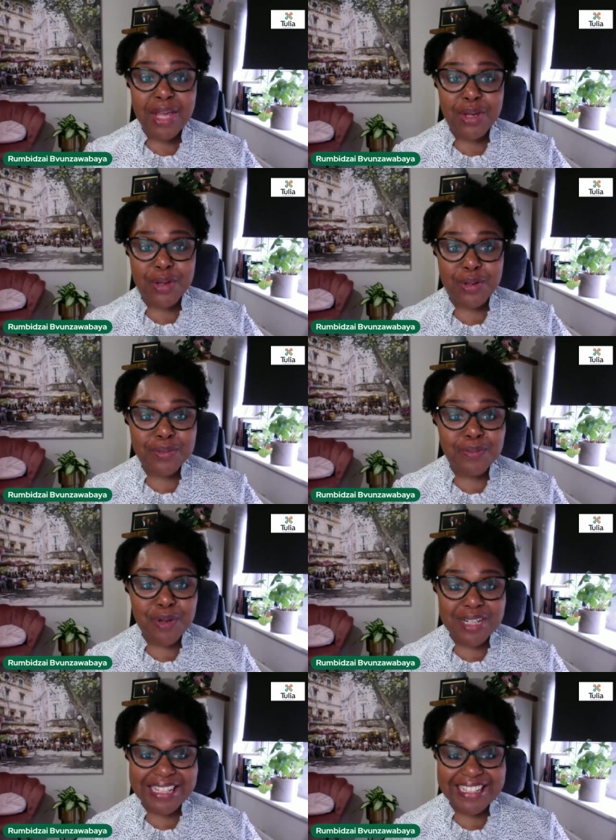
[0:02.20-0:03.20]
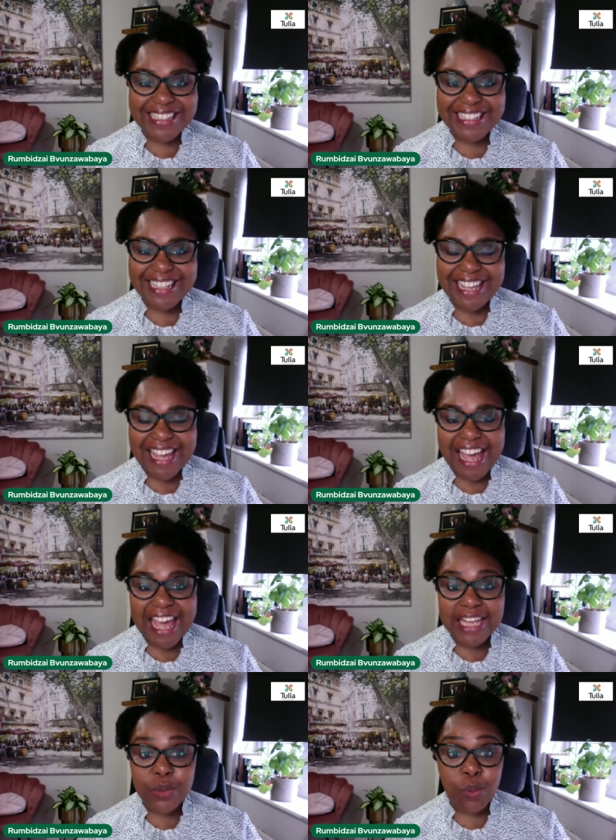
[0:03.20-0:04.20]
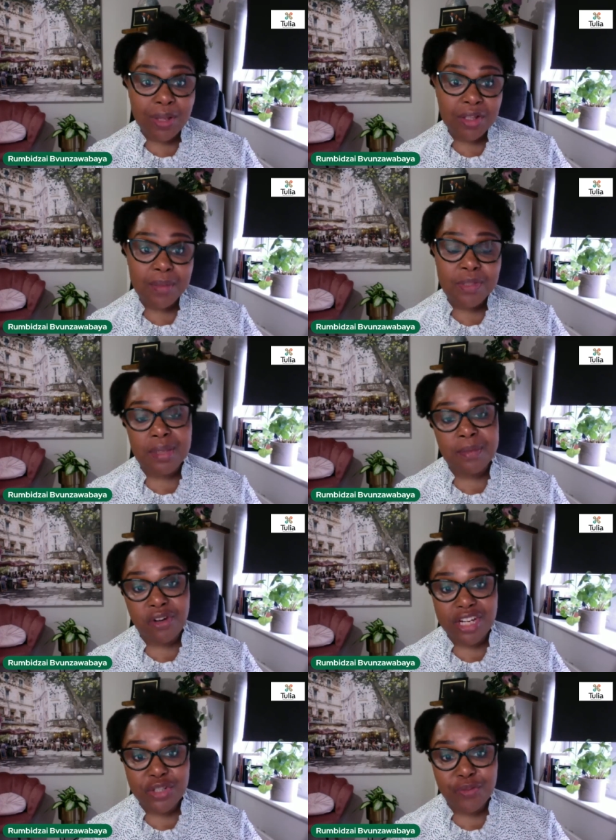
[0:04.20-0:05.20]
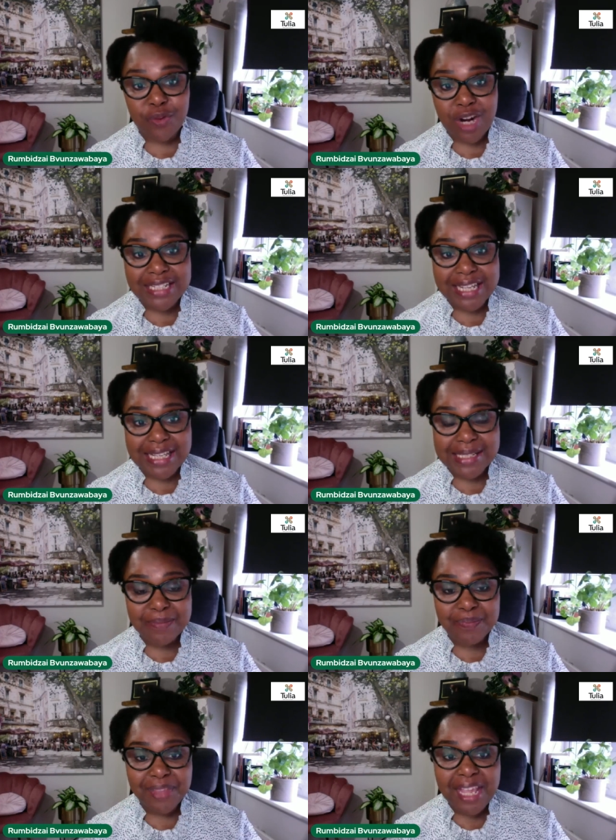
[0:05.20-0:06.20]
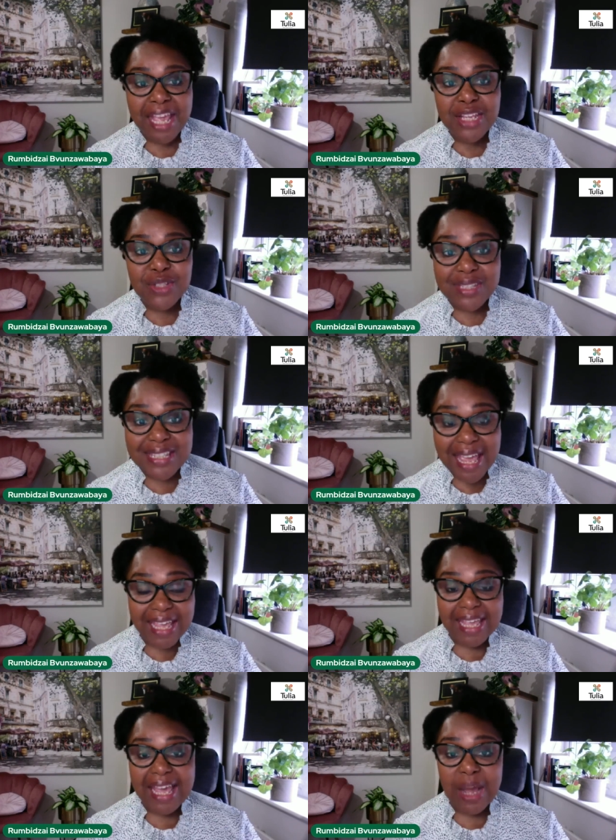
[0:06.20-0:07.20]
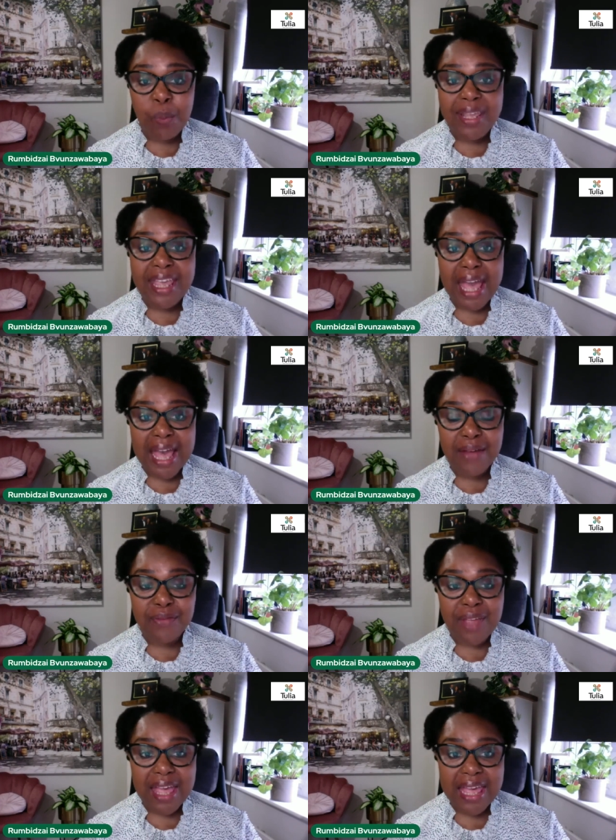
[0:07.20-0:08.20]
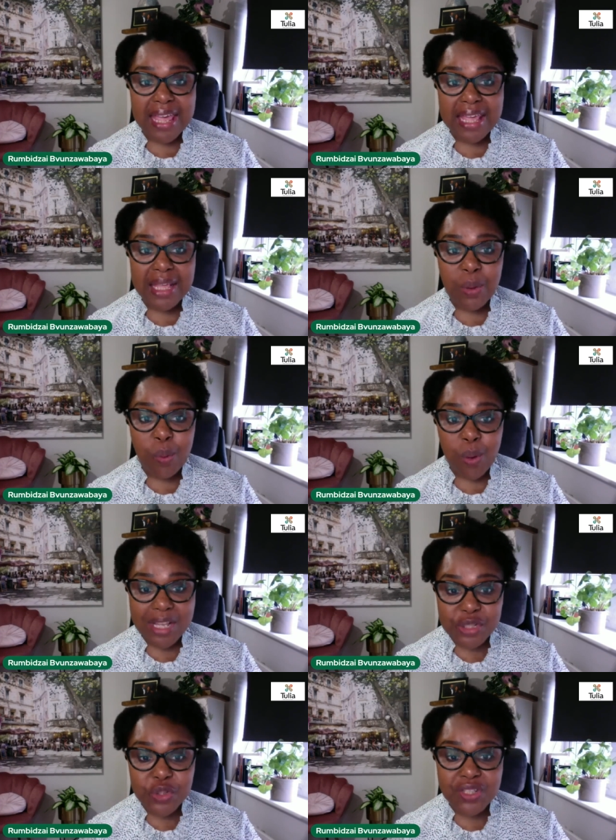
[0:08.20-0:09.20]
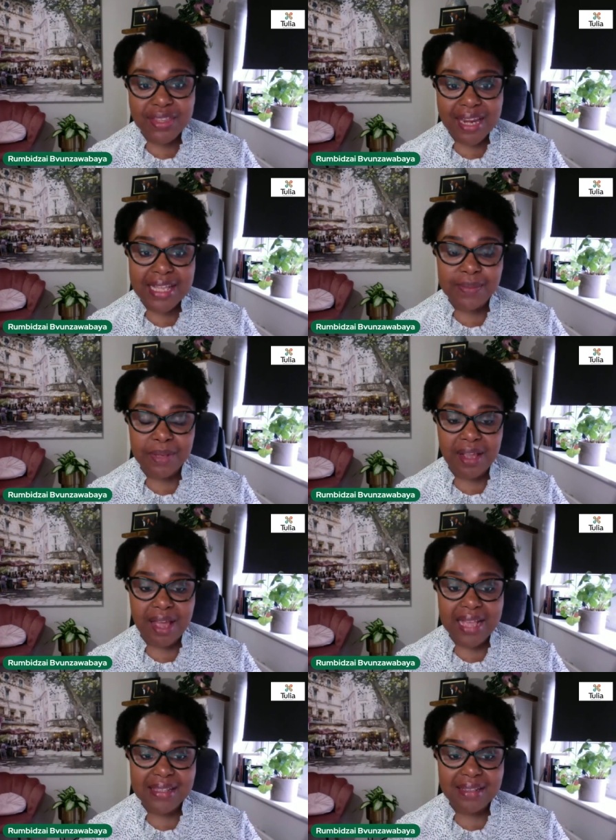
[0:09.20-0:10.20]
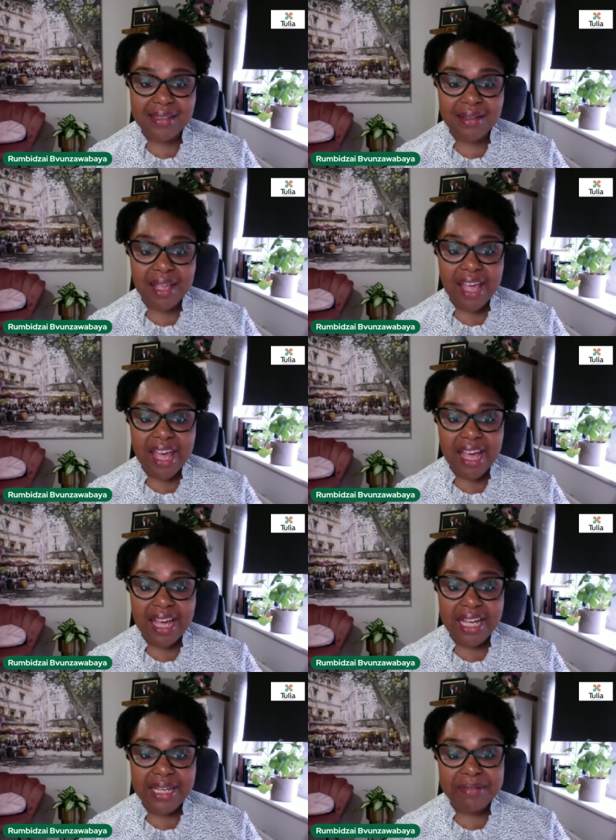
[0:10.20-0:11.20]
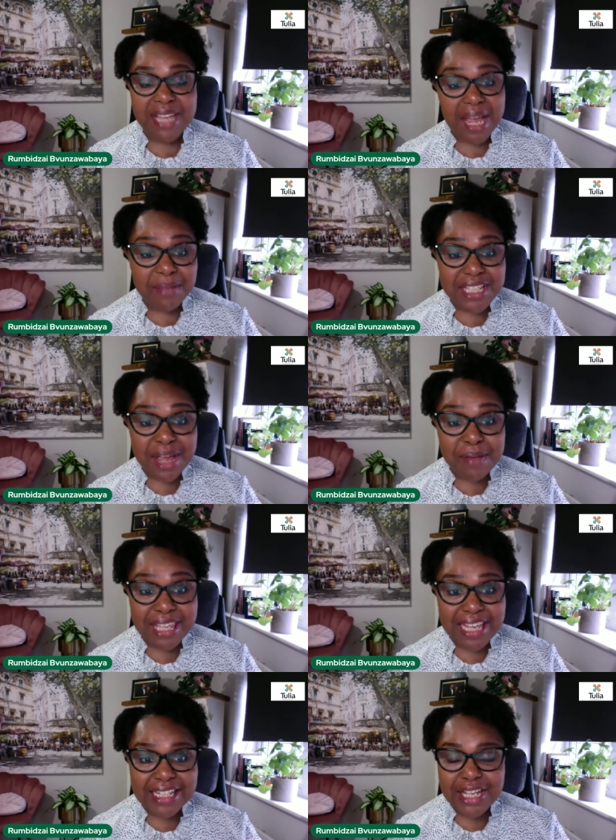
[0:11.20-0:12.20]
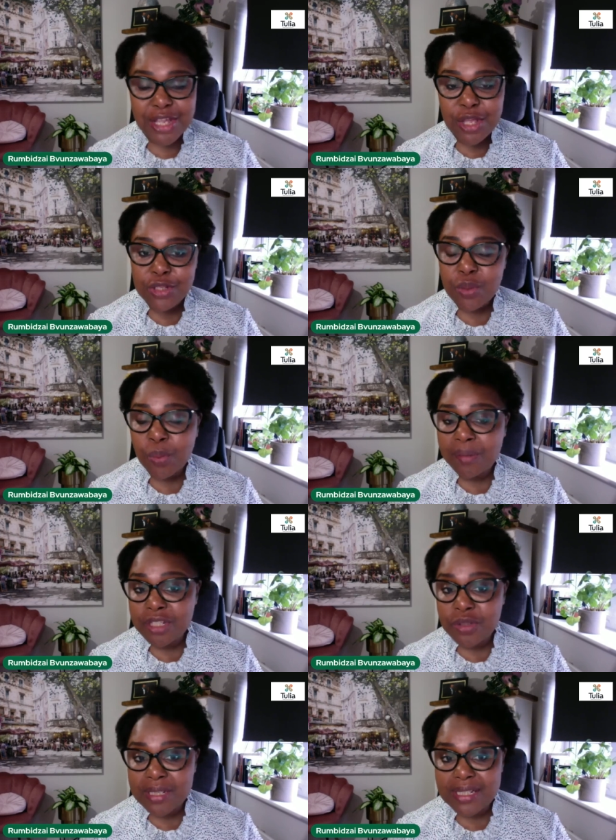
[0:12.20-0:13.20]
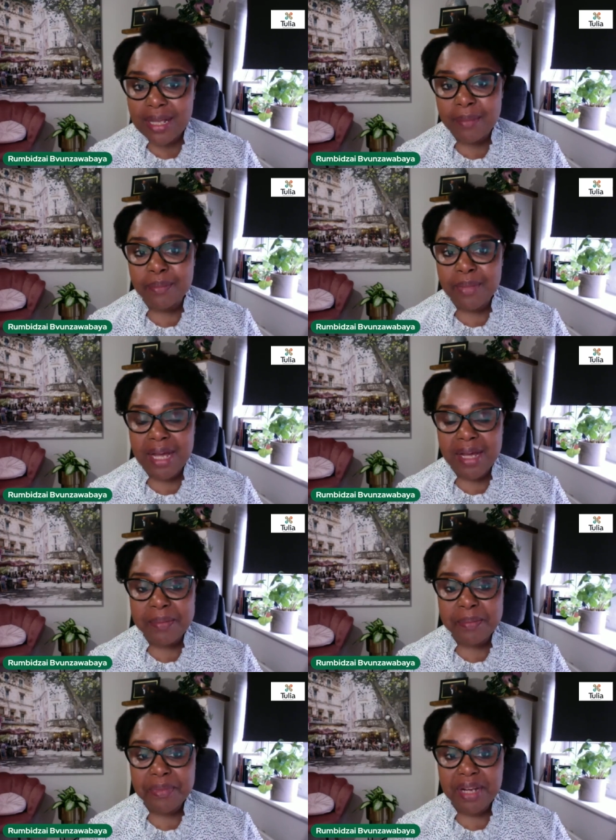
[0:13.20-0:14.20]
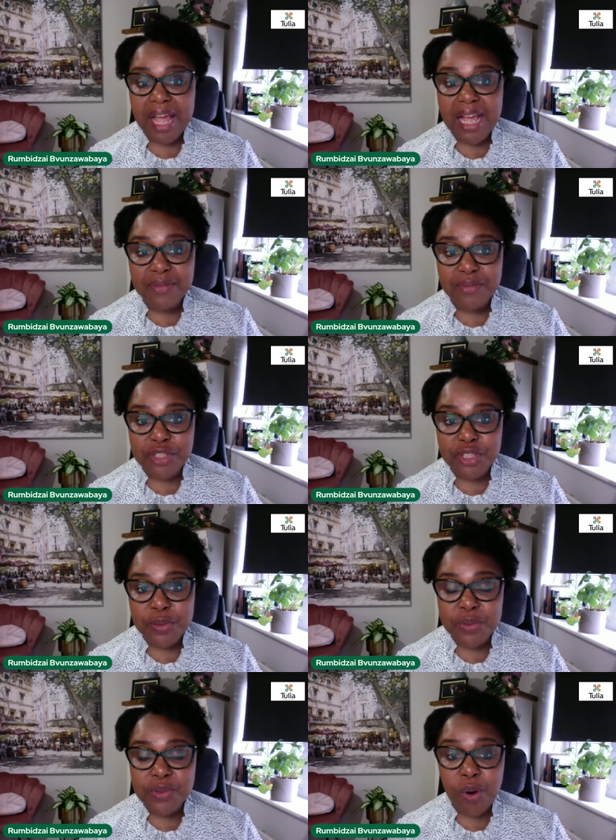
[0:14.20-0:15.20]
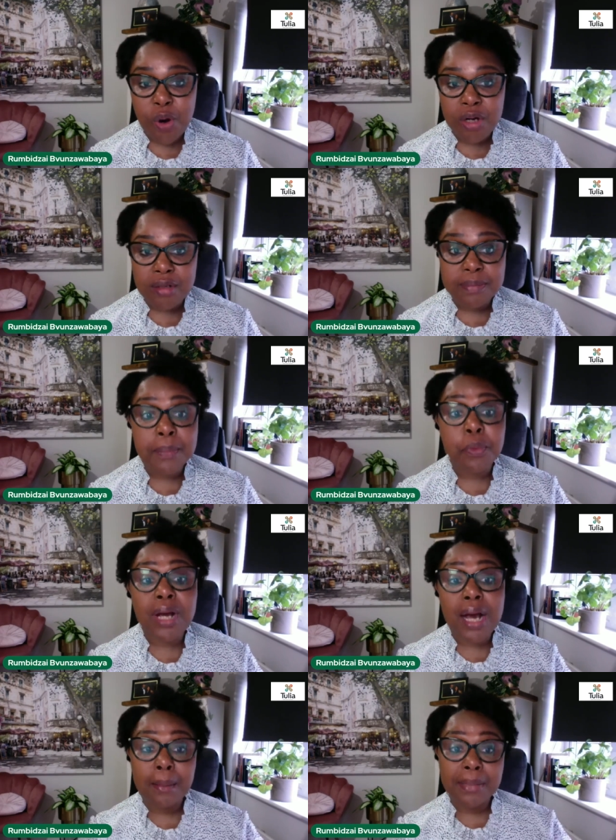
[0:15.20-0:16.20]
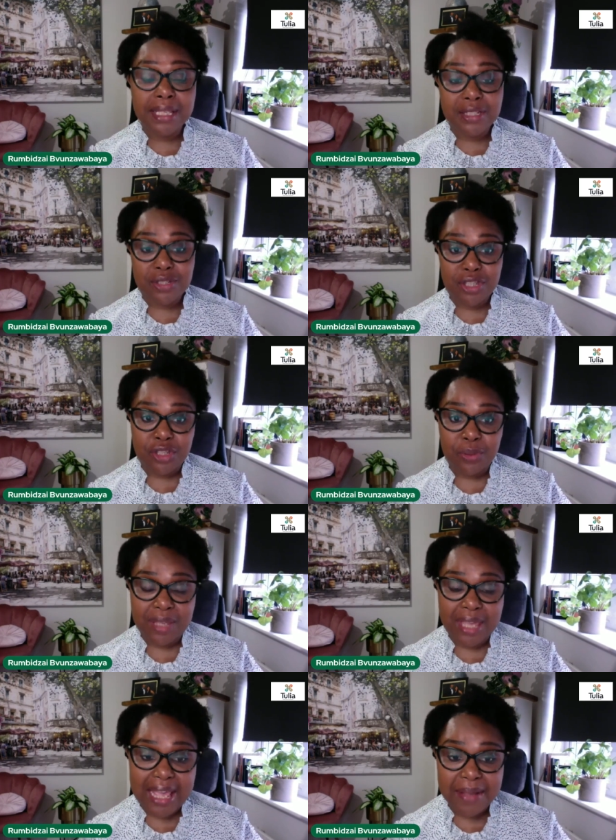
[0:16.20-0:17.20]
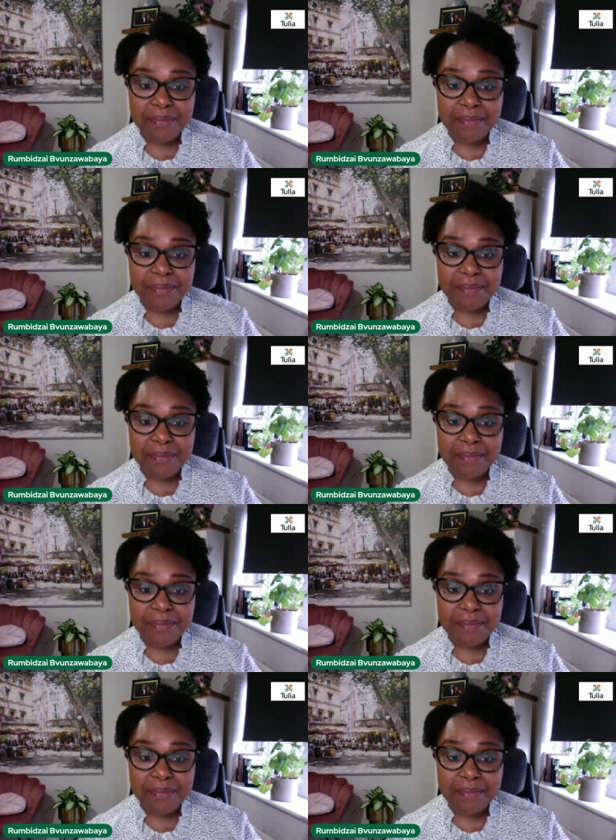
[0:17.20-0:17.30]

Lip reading: Good morning and welcome to Immigration Fridays. Today we have a question that has been asked time and time again. So we've been doing some live videos on people coming into the UK.